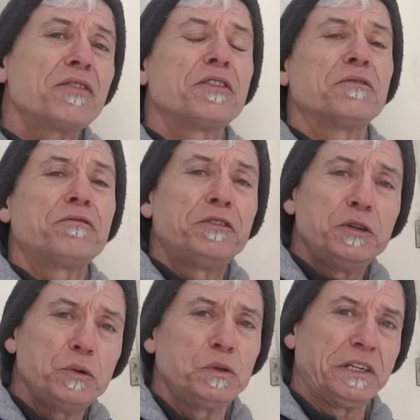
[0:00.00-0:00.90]
the
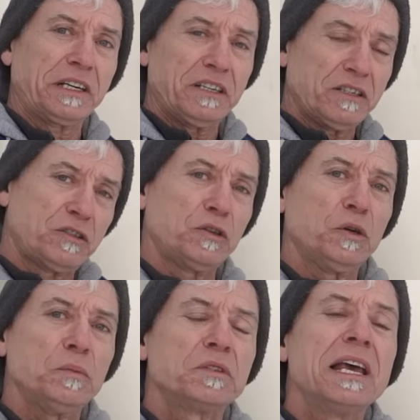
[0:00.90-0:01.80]
fuel it
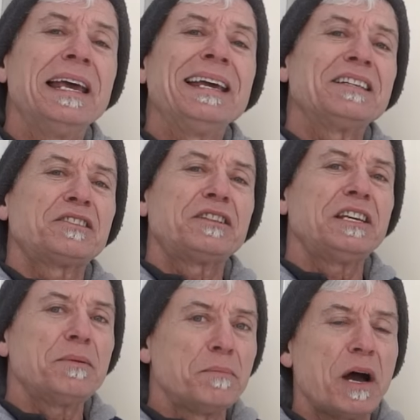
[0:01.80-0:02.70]
consumes, it's the
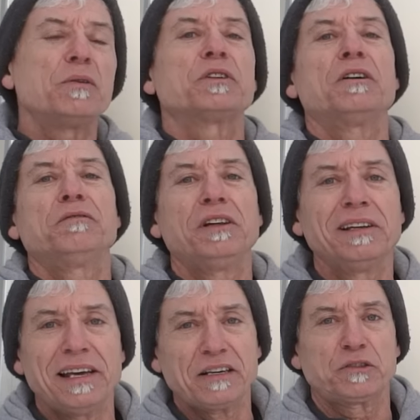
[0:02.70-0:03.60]
amount of
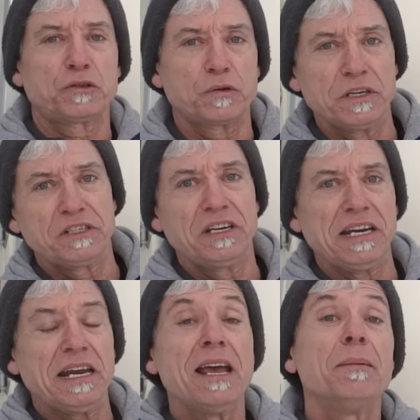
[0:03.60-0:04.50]

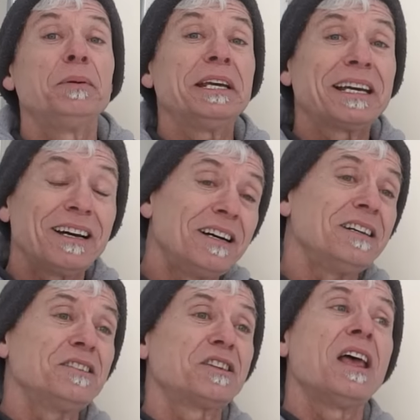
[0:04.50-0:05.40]
electricity.
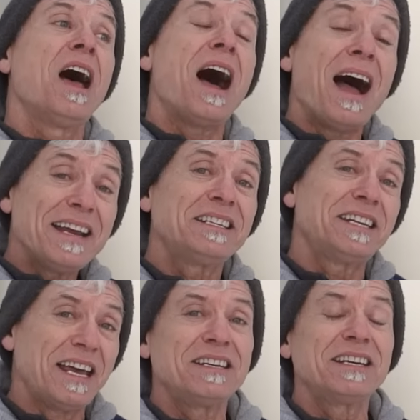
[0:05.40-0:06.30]
Because I
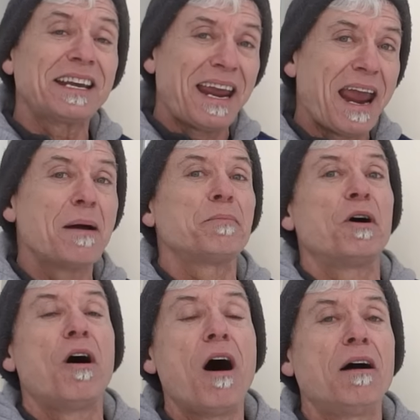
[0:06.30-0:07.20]
tend to camp
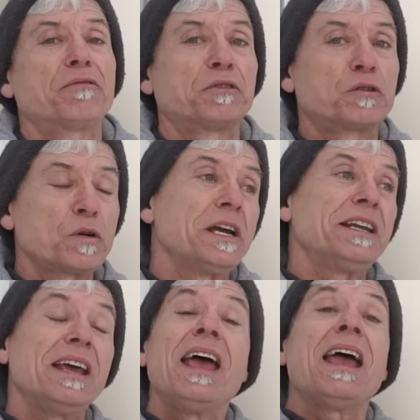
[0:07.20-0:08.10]

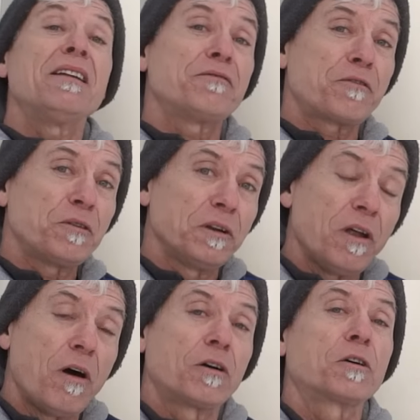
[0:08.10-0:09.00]
off-grid and for
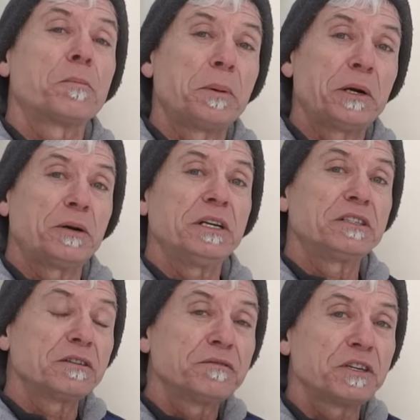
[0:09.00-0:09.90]
longer periods
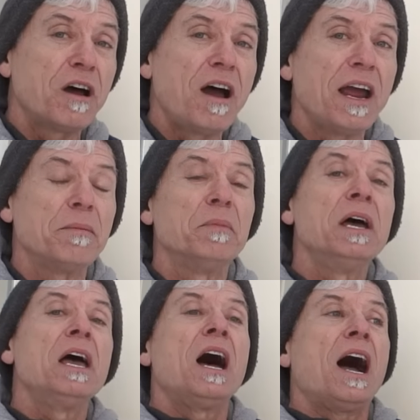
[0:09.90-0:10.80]
of time.
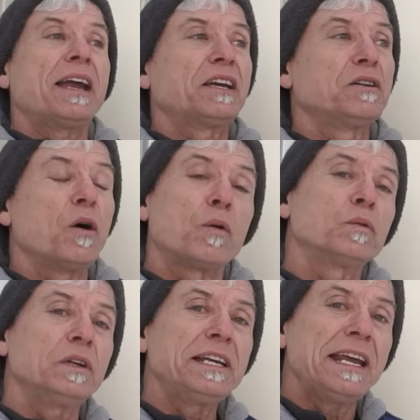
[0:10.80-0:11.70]
I can
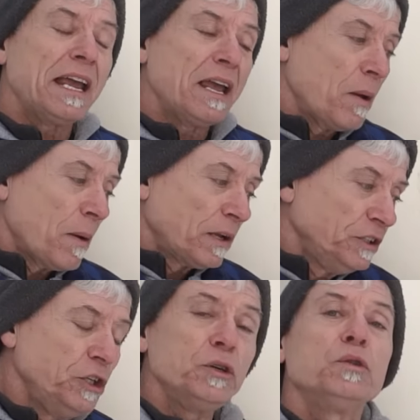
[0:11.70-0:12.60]
only
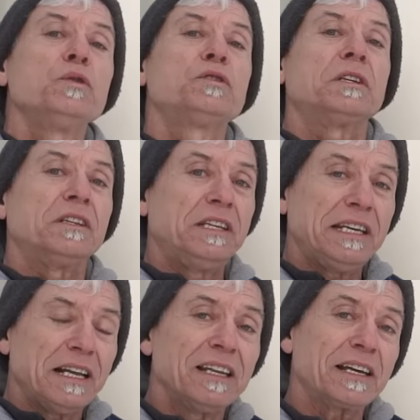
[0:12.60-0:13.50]
use the
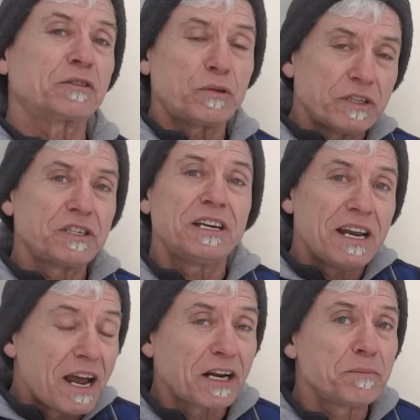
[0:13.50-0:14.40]
electricity
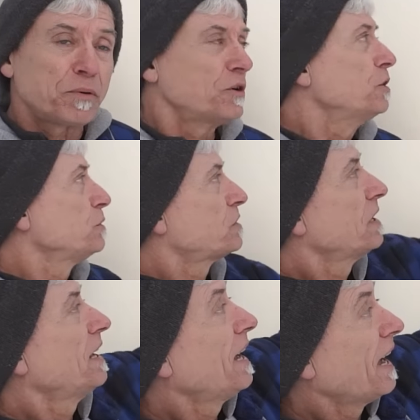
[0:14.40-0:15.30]
I can produce.
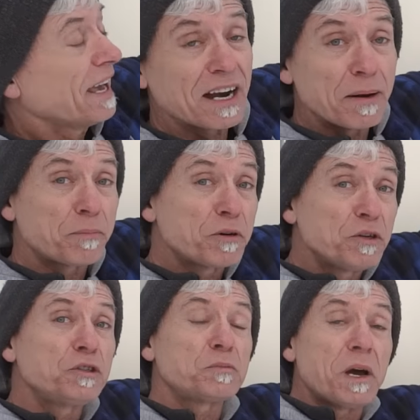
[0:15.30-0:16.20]
And I produce my